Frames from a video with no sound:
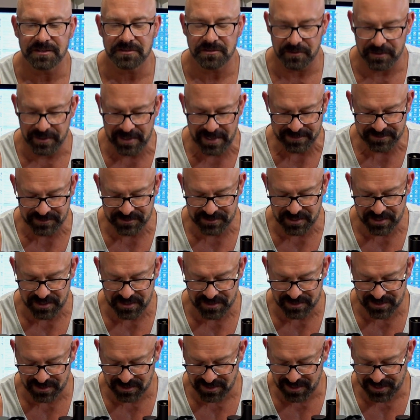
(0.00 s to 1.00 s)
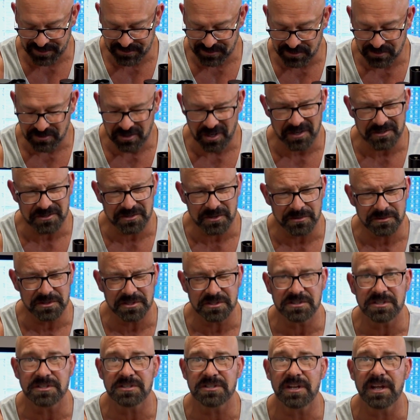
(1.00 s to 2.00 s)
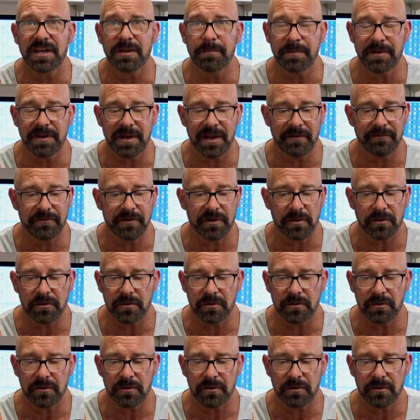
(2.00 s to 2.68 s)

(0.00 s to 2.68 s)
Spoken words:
So that's the case. It's also just a slight bit heavier.